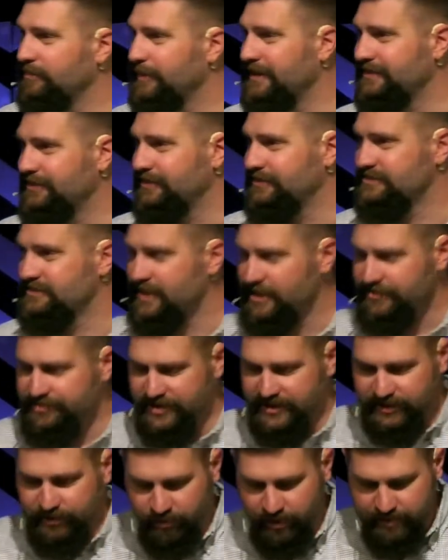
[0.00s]
but there's
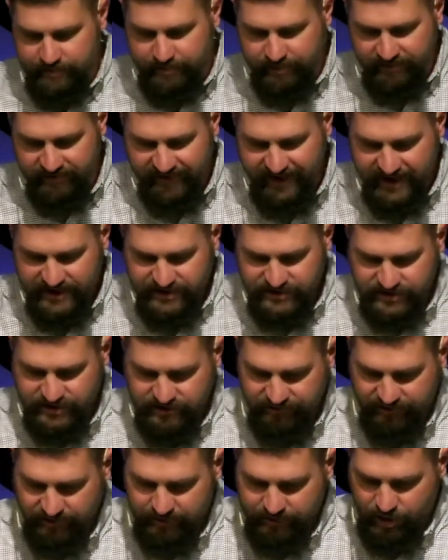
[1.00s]
nothing to really prevent
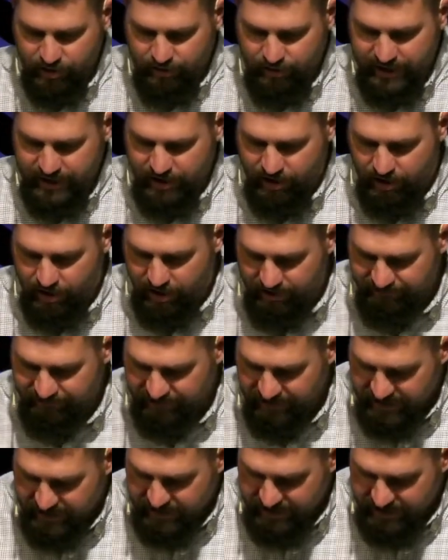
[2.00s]
you from going off